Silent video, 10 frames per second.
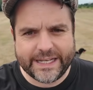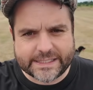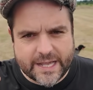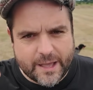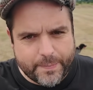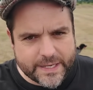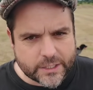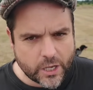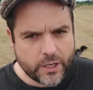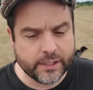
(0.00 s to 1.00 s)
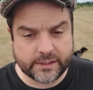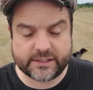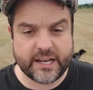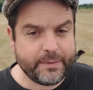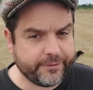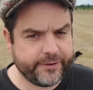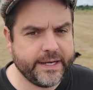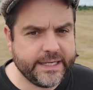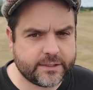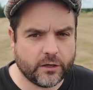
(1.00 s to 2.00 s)
it's going to be curtains, it's going to be
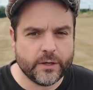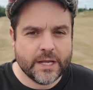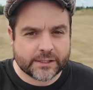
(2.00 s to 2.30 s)
finito.